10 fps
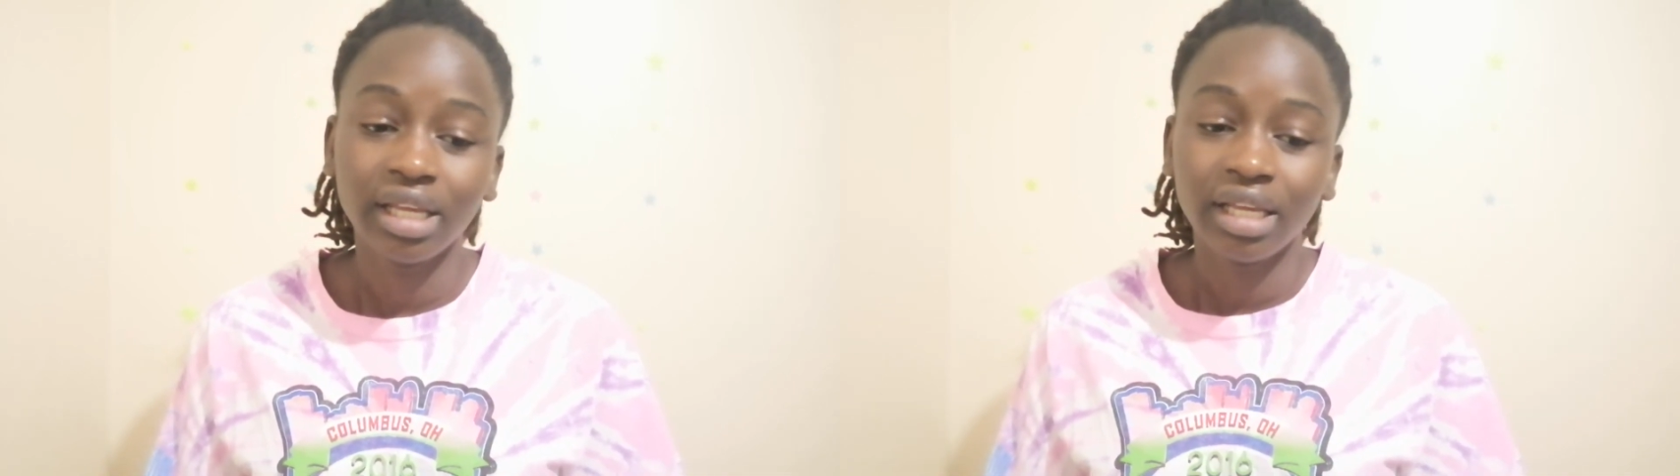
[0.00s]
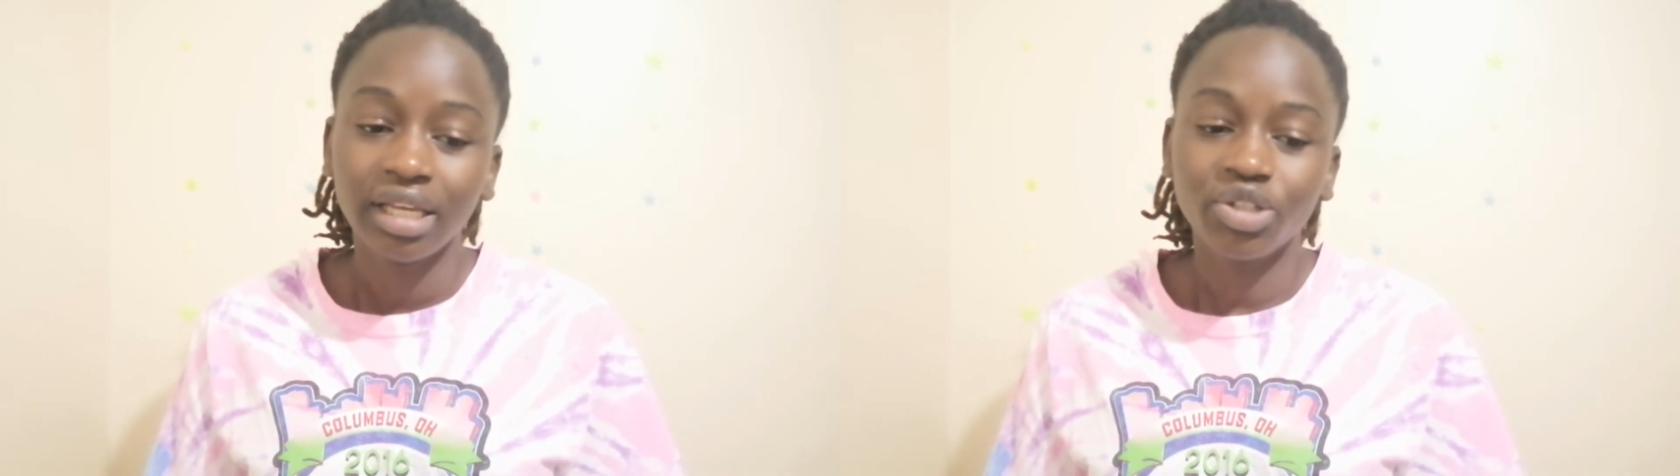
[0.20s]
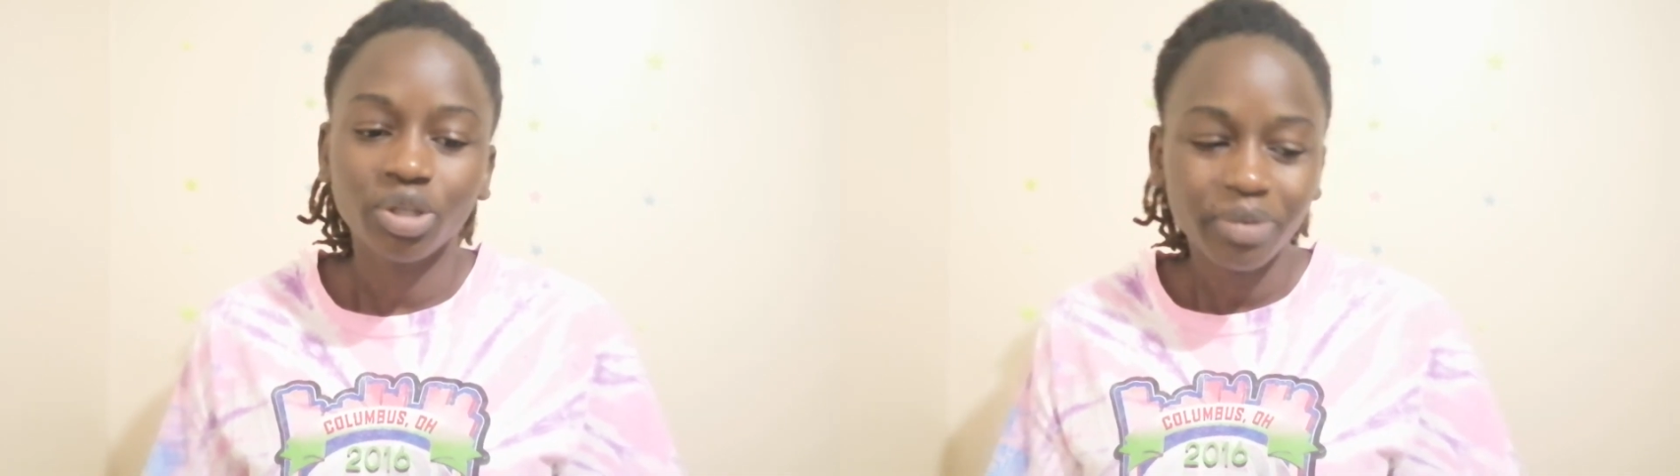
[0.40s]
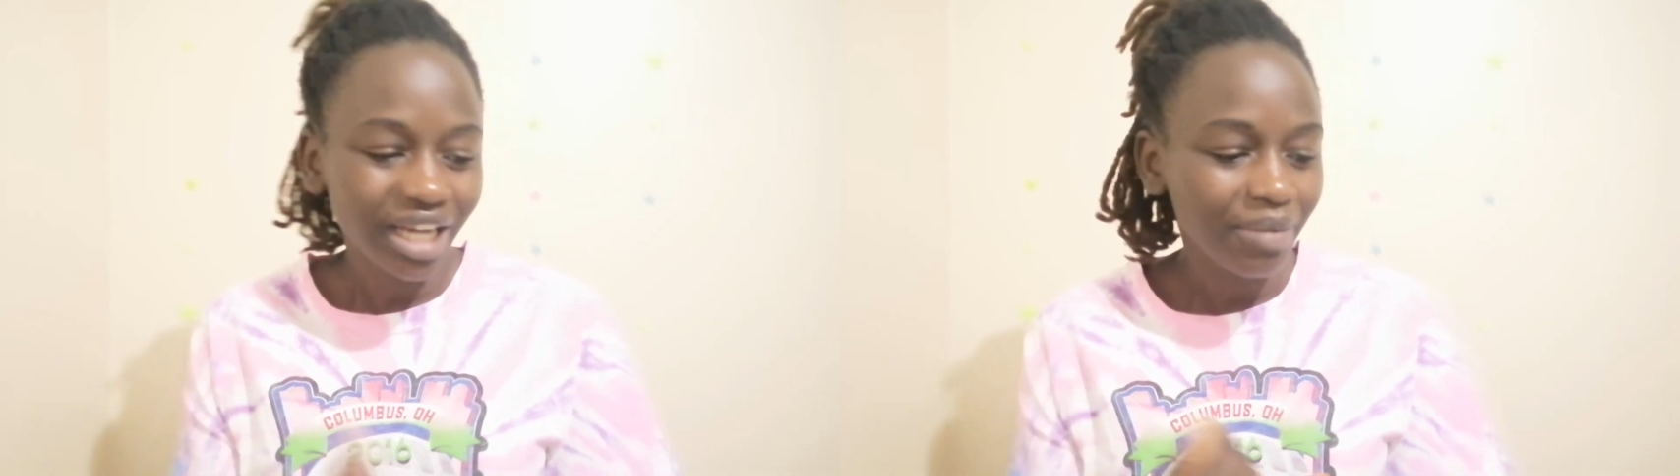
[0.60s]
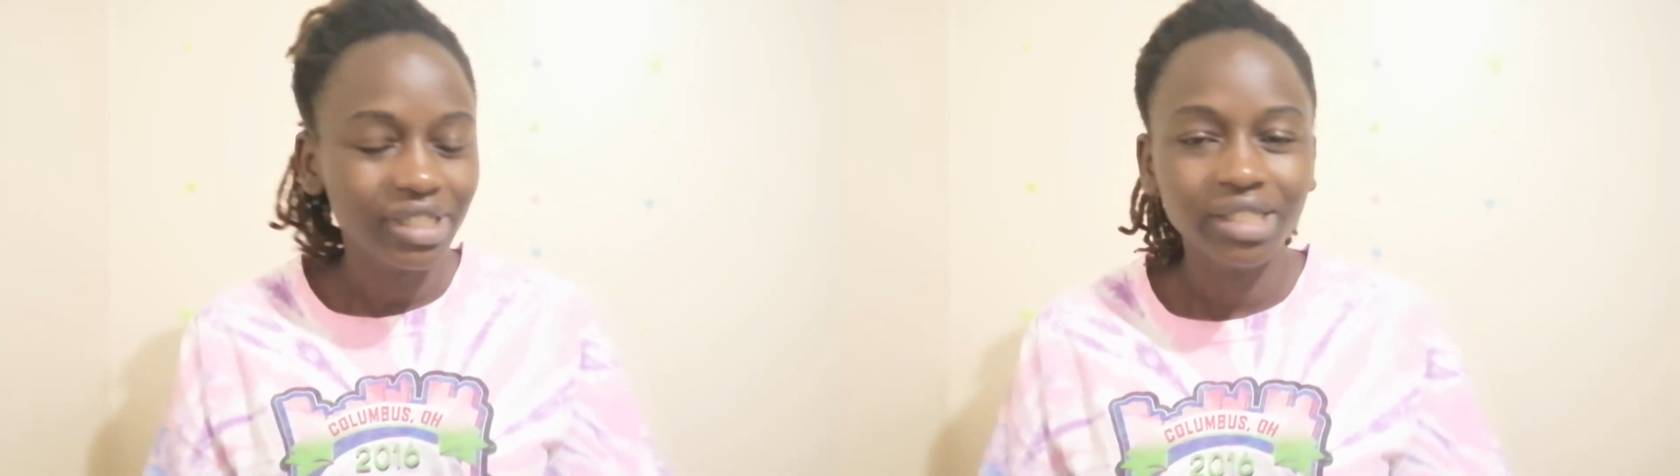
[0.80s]
he told me,
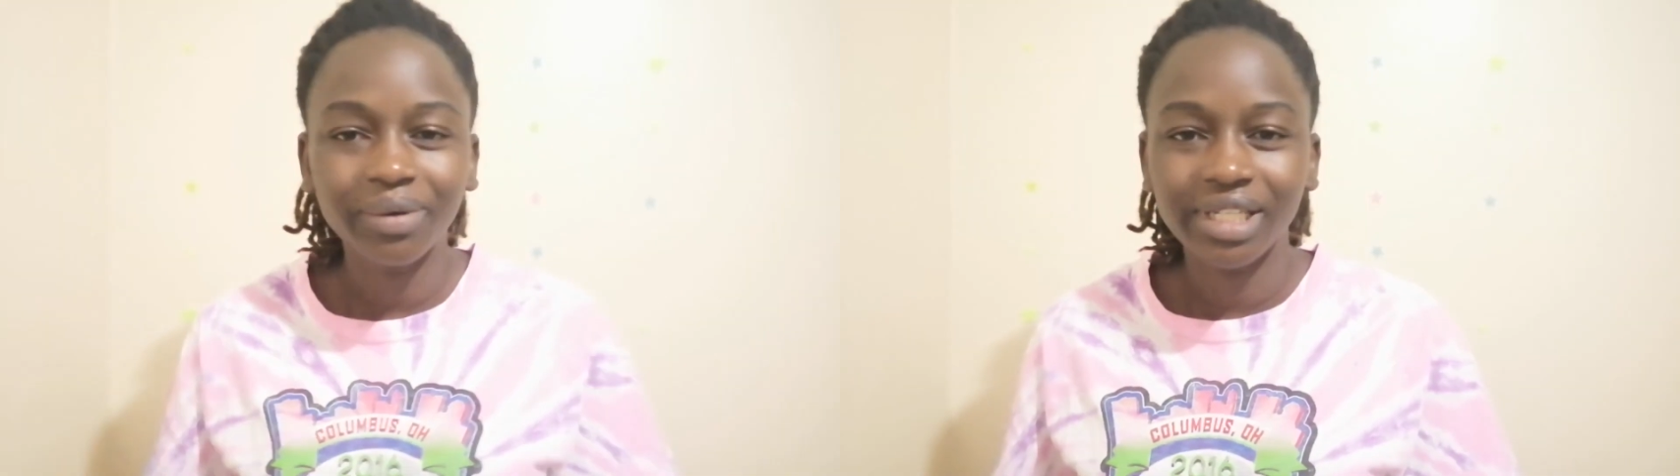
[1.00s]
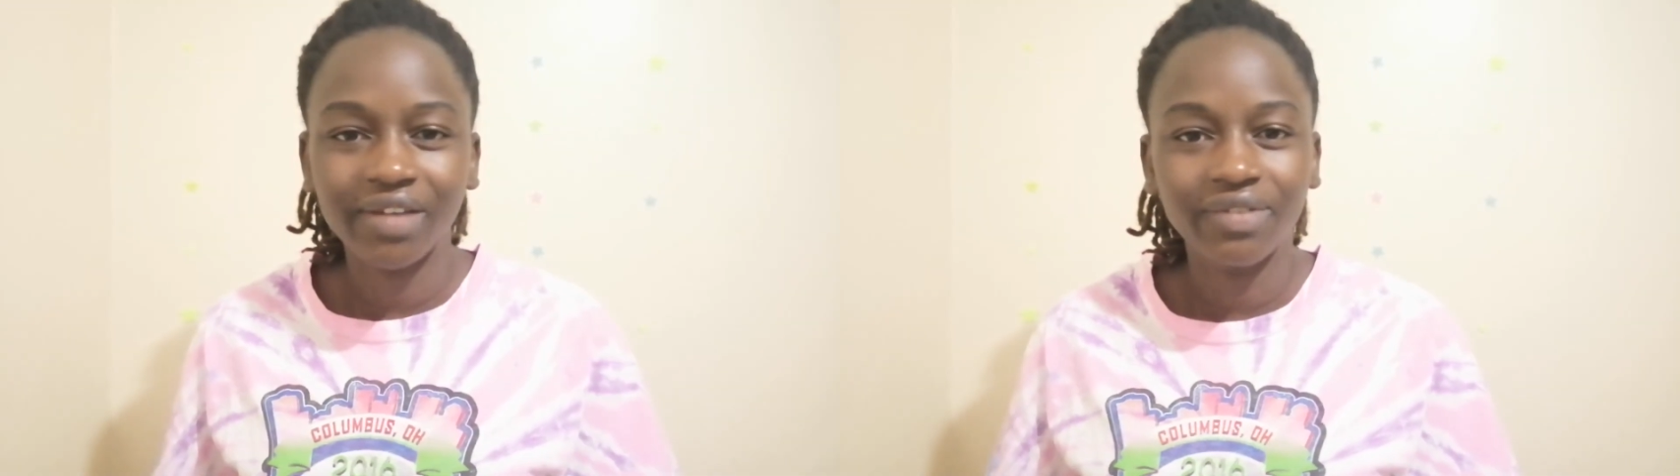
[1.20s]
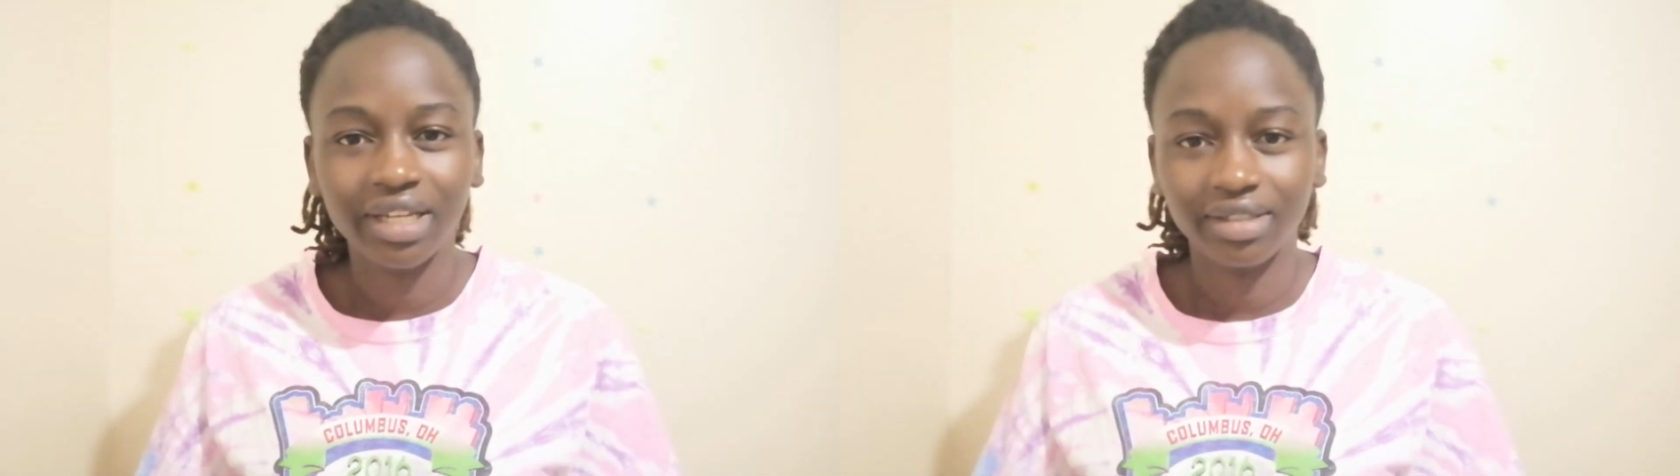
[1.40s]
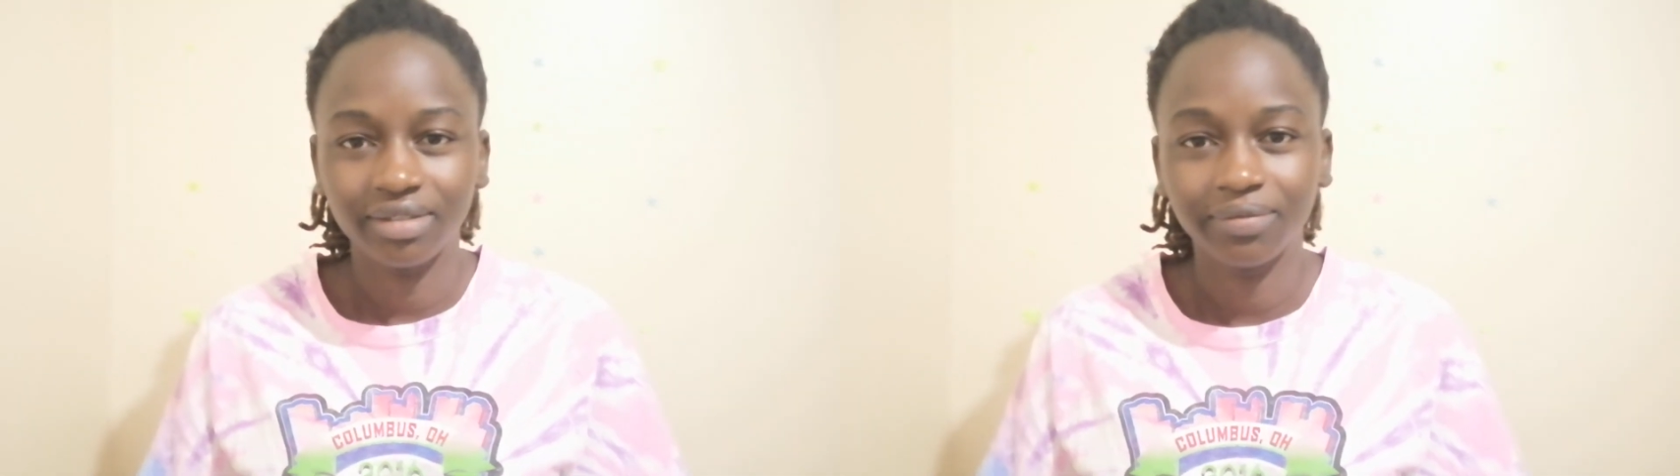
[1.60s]
come and see what I've done.